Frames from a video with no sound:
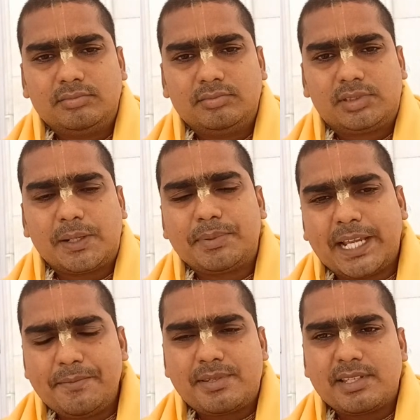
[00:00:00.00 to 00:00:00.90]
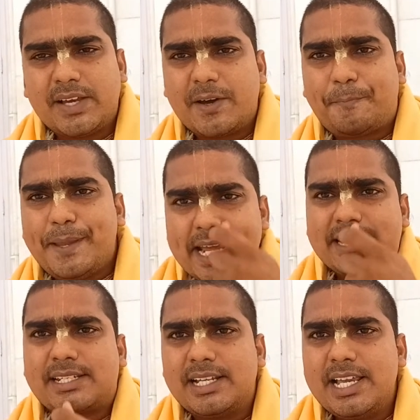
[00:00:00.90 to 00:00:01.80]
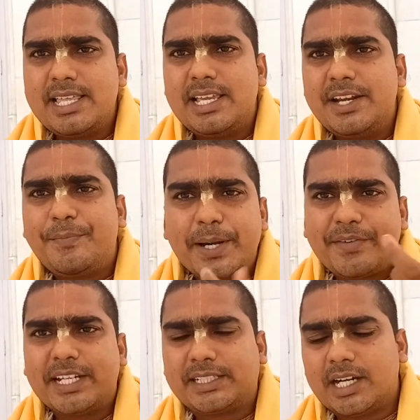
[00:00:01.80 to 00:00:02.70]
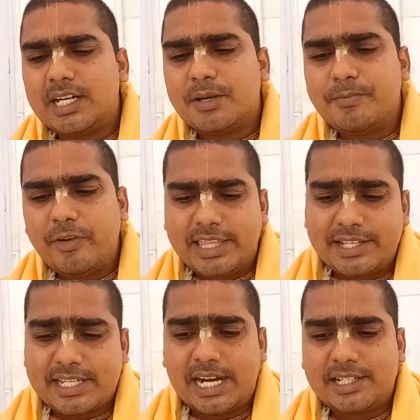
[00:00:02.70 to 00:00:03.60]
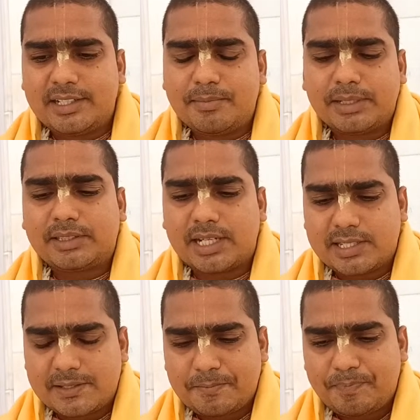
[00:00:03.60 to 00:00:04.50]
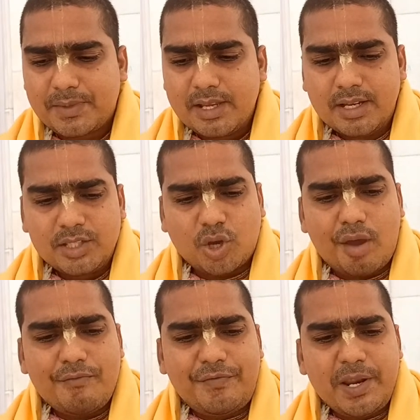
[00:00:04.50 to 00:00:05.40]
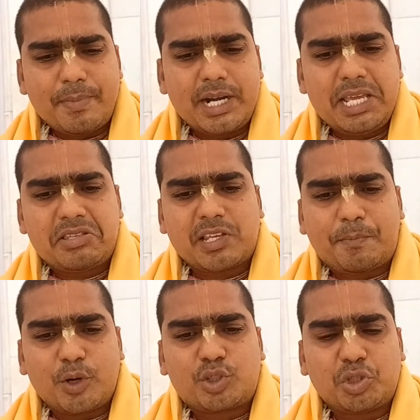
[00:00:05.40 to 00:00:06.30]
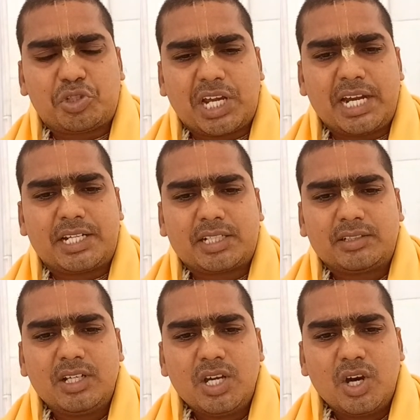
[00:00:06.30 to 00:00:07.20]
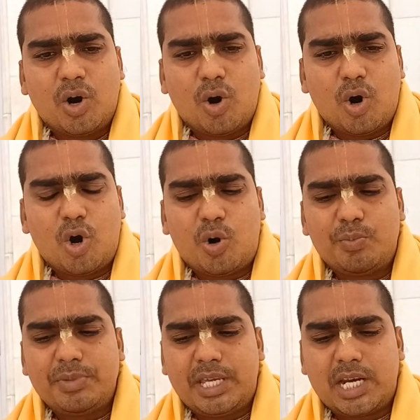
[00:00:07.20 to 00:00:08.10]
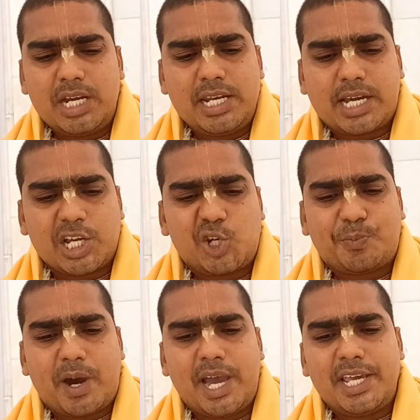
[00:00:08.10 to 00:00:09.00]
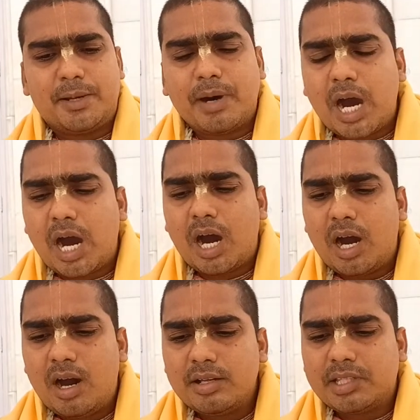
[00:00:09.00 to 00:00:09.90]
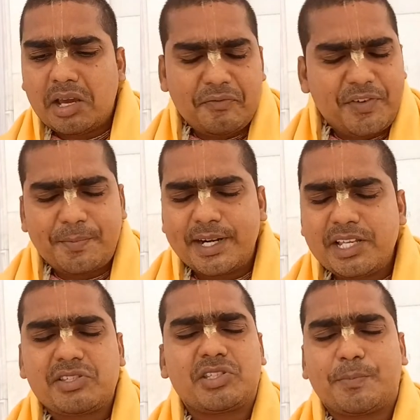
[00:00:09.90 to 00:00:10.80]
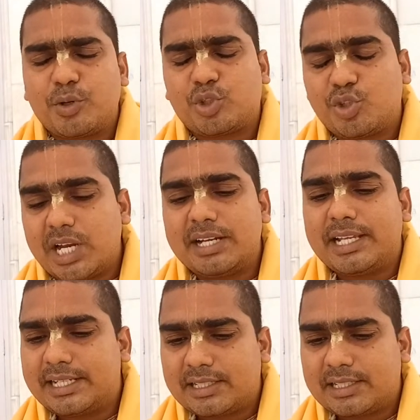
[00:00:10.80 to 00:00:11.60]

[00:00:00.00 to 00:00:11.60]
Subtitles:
Sometimes they were pierced in between the tongue when they chant the mantras. So everybody is supposed to chant Om Hiranyakashipaya Namaha. Everybody is supposed to chant that.